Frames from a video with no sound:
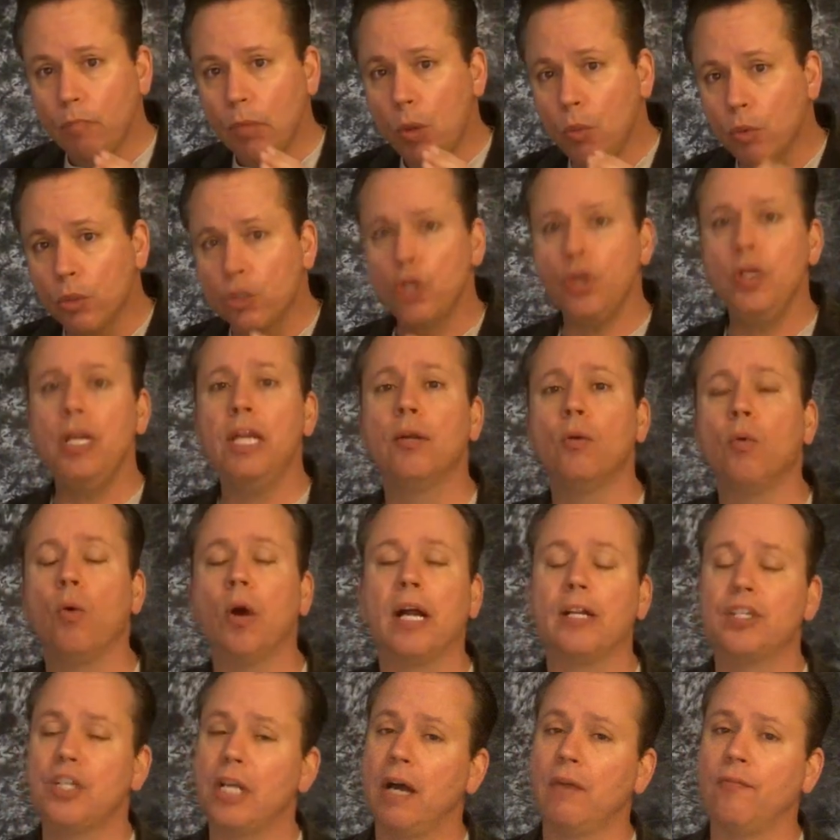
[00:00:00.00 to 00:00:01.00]
What you need to
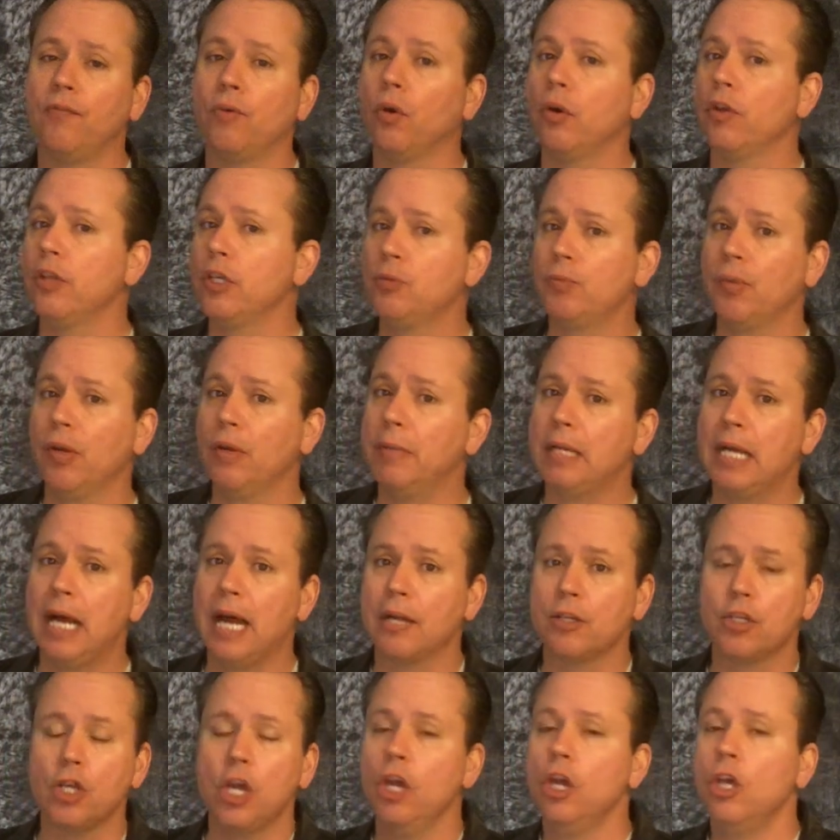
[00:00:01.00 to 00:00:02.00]
watch out for are these prima
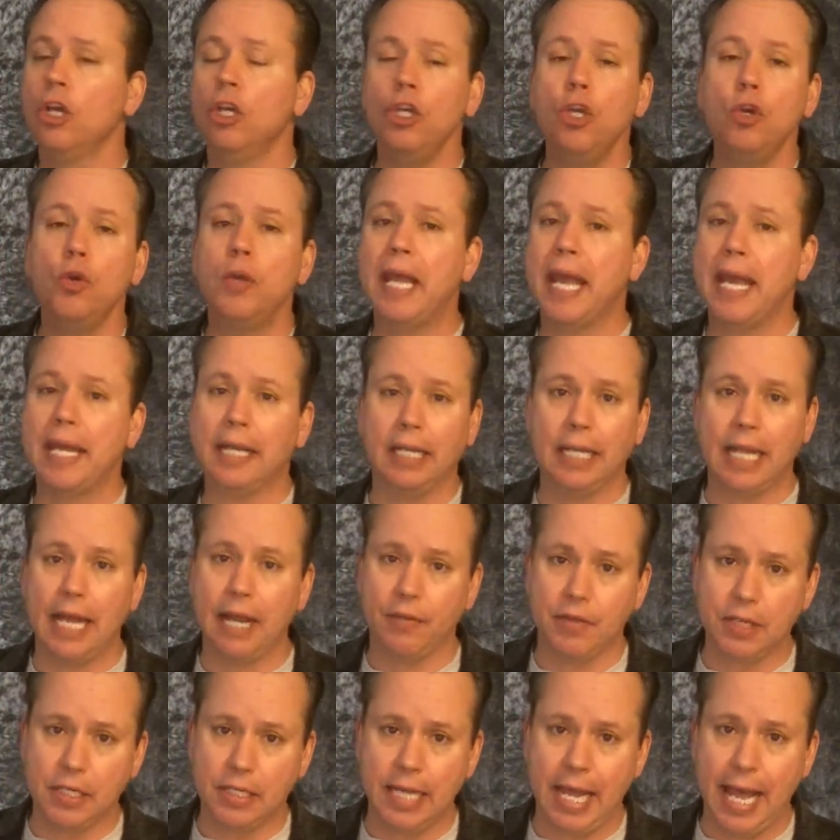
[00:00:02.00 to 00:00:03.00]
donnas. You can't allow
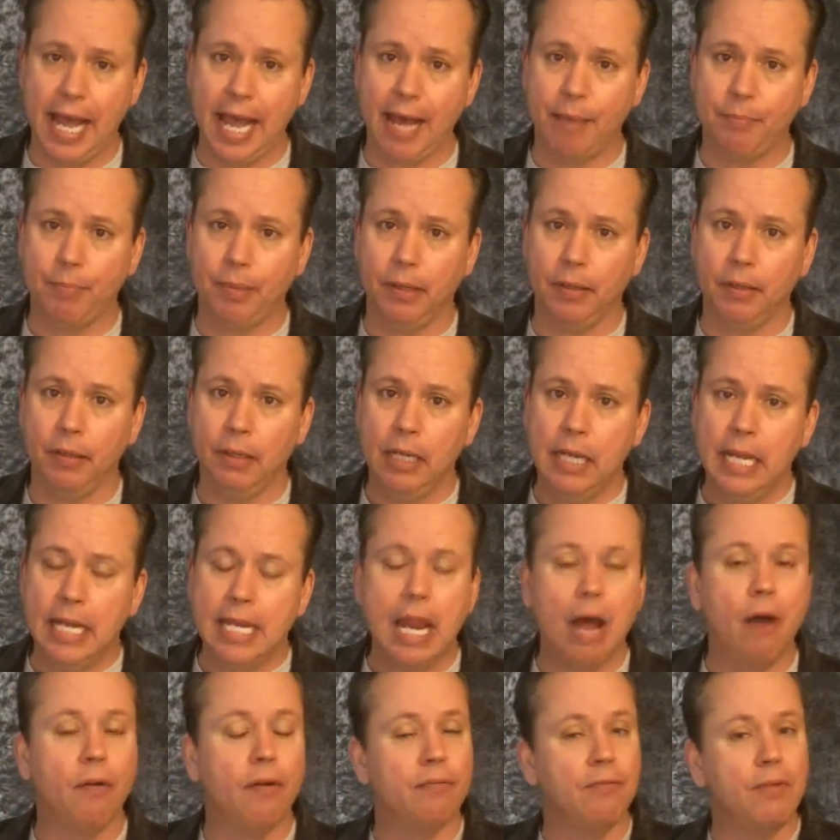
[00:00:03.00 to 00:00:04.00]
this to happen.
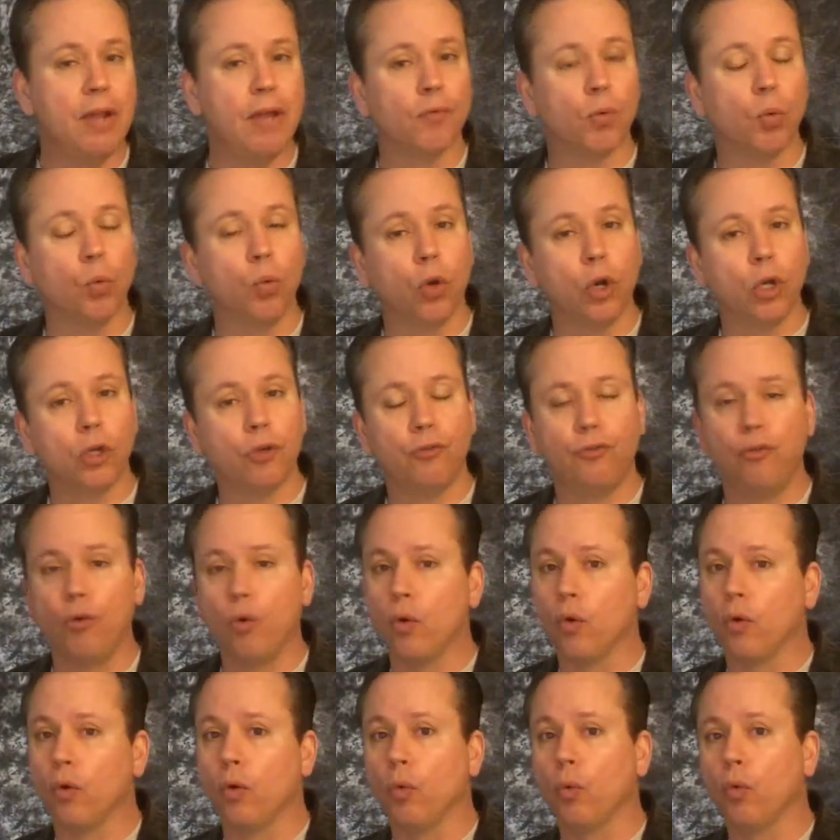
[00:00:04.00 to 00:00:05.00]
Now, I've never worked
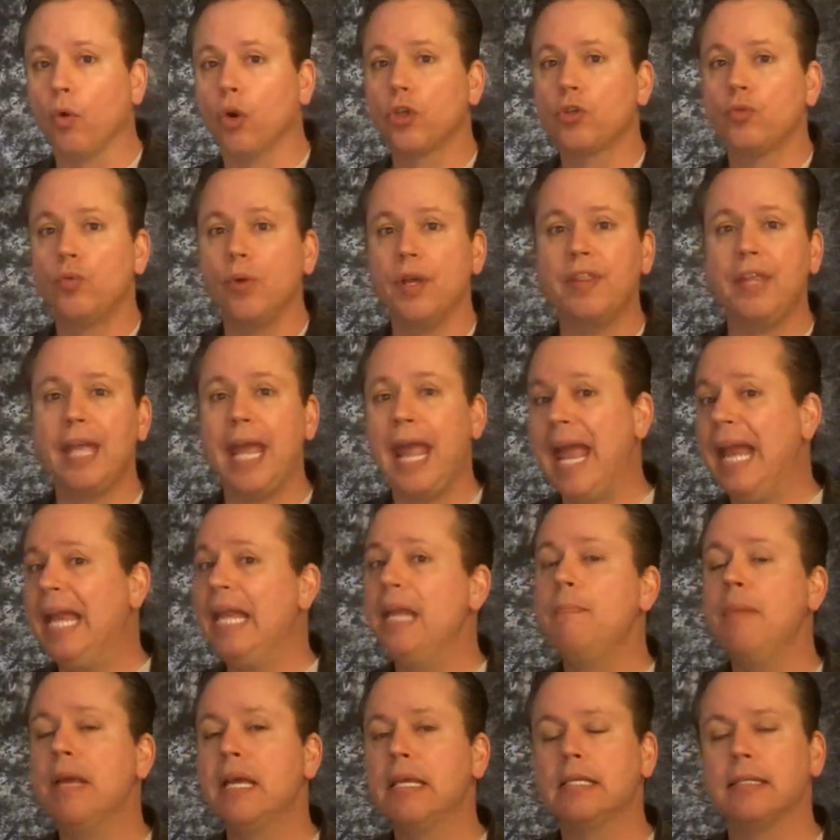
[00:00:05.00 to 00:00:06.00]
for or worked with
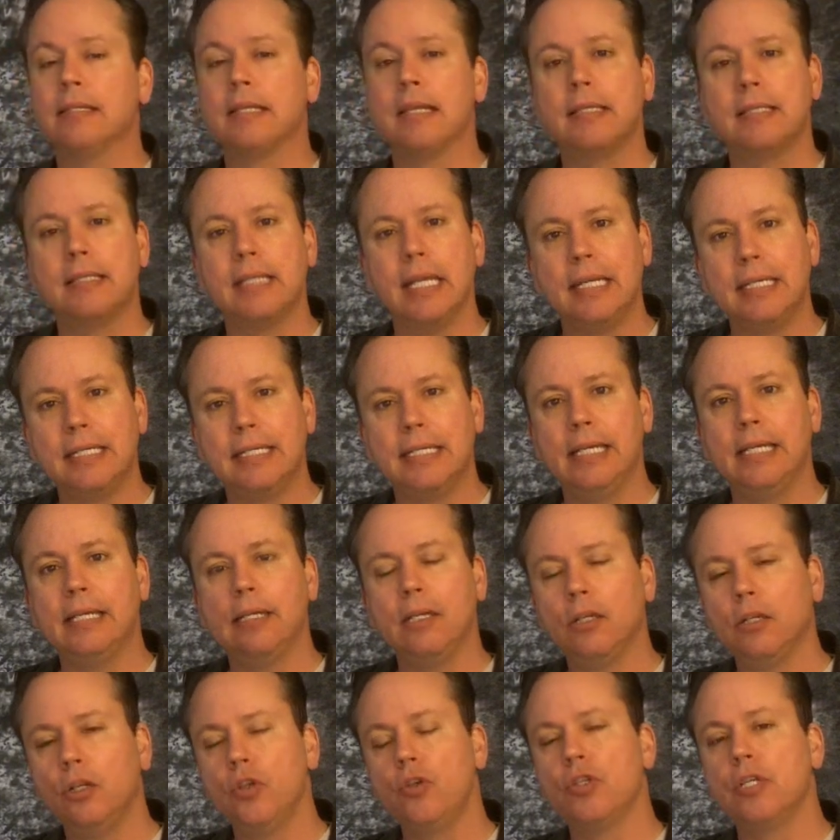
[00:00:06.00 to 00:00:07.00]
any business that
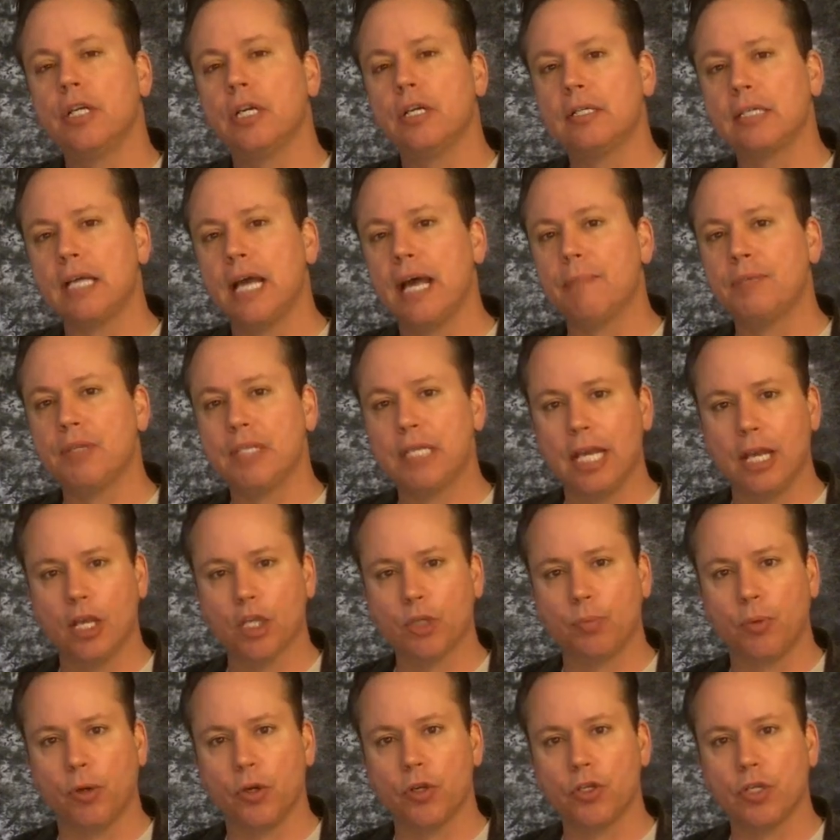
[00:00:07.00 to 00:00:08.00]
didn't lose their top
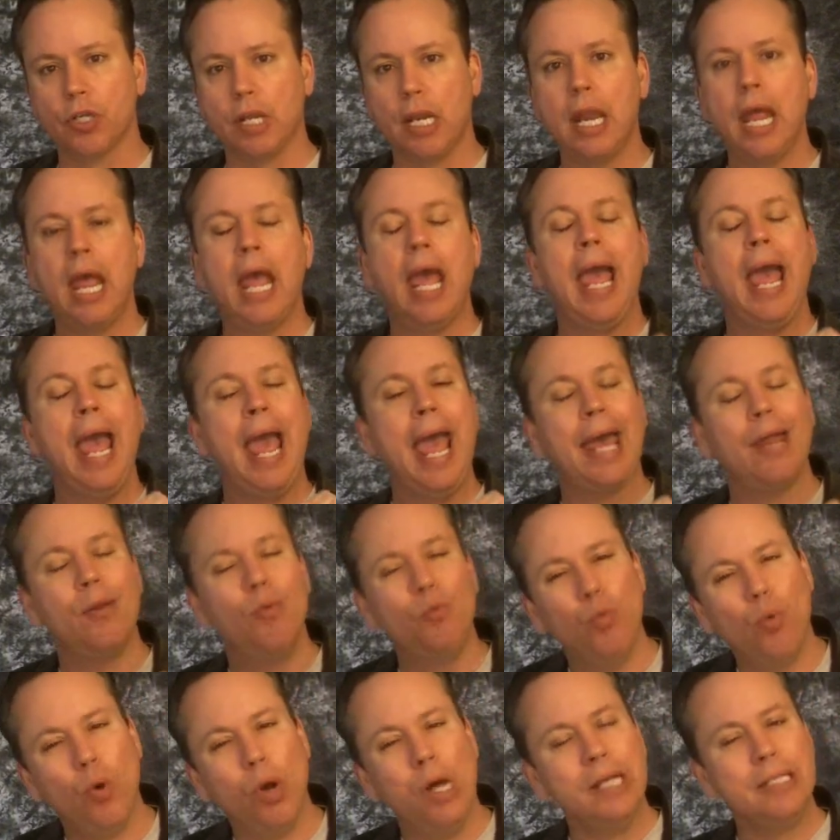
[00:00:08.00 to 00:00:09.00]
salesperson
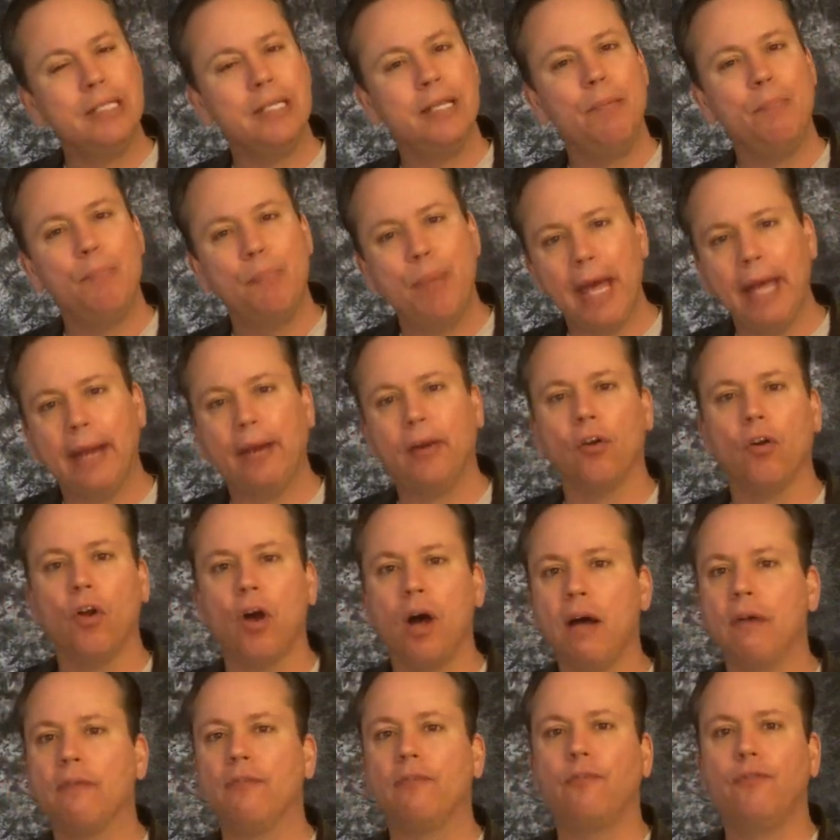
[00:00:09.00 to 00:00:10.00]
and wasn't better
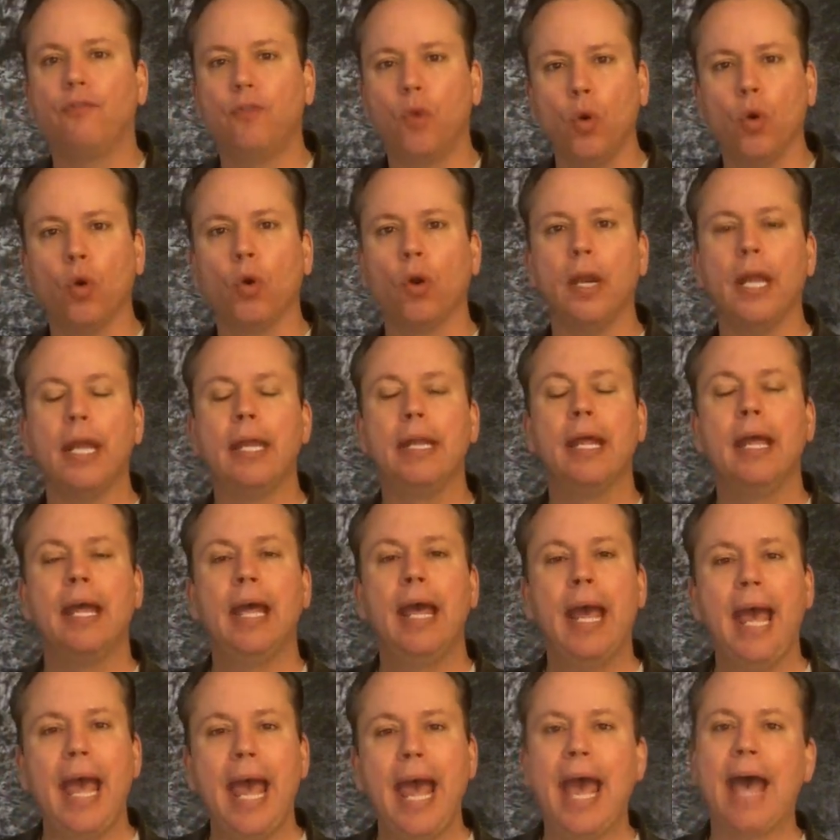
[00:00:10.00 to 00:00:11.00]
off for it
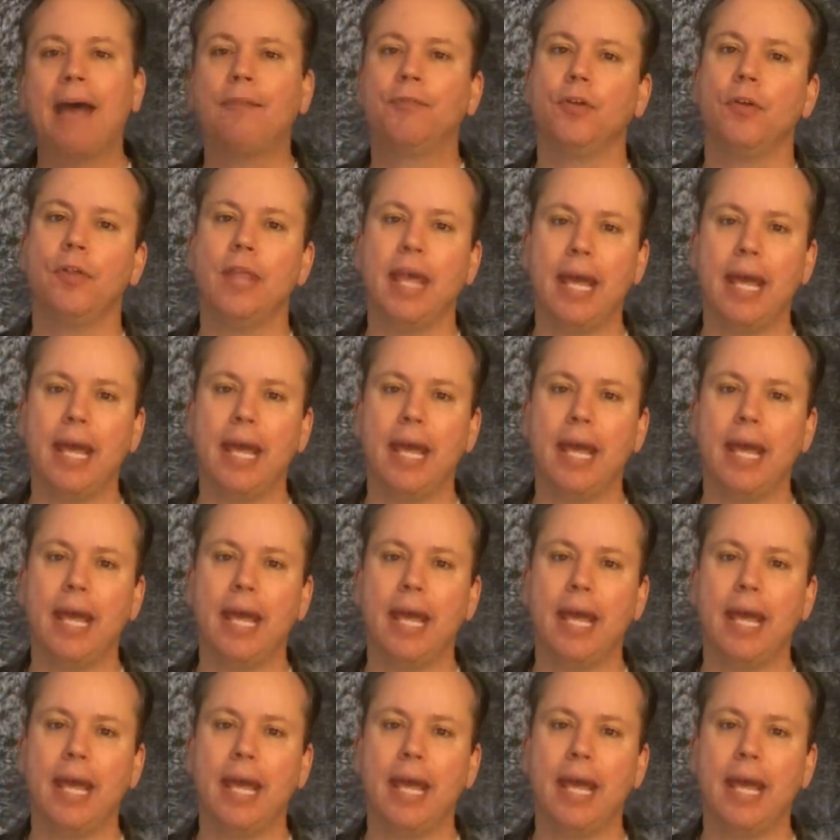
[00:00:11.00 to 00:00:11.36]
after